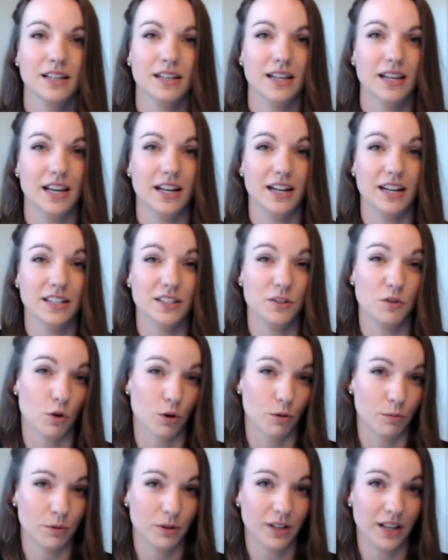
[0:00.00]
it is
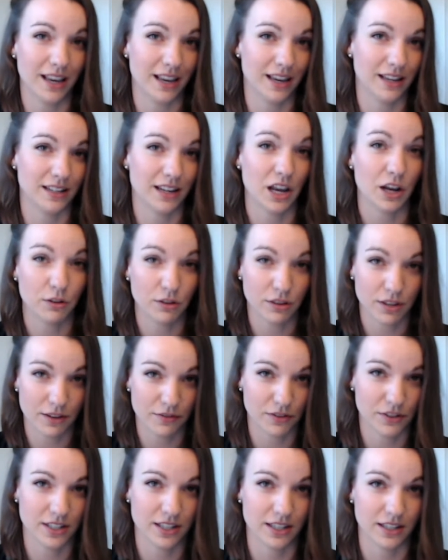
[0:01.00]
normal and healthy
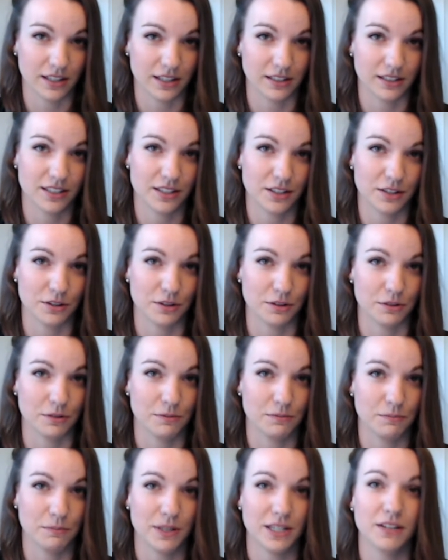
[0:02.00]
for teens to
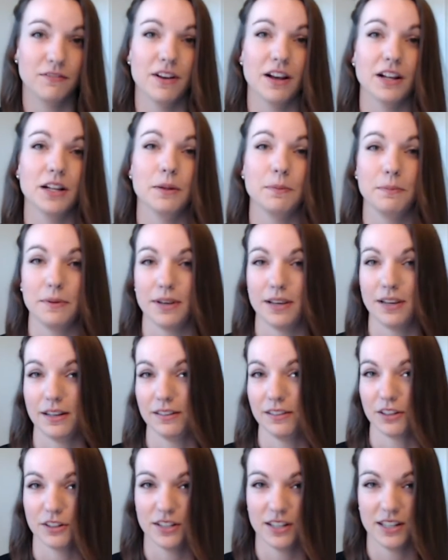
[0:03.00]
be developing
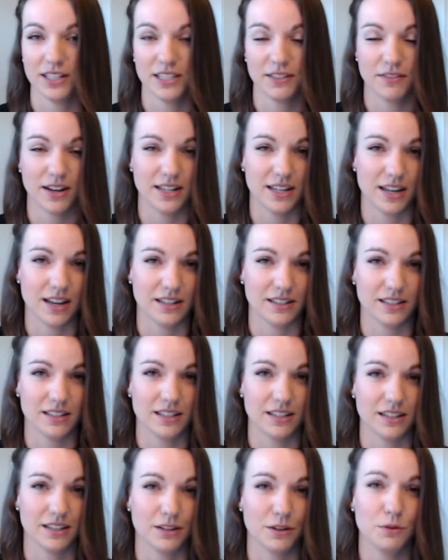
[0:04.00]
their sense of
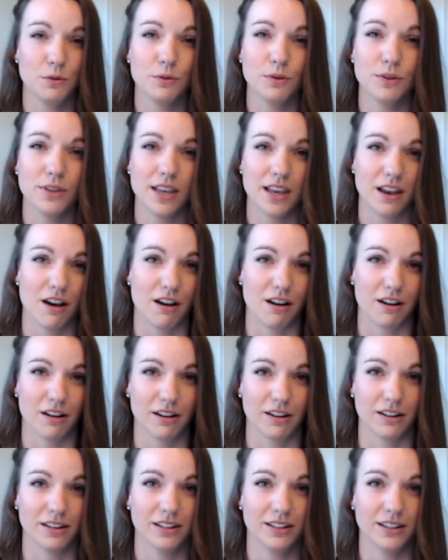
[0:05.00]
identity, who they
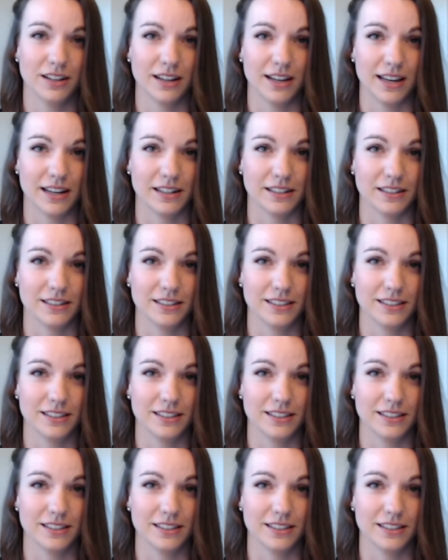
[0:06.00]
are, and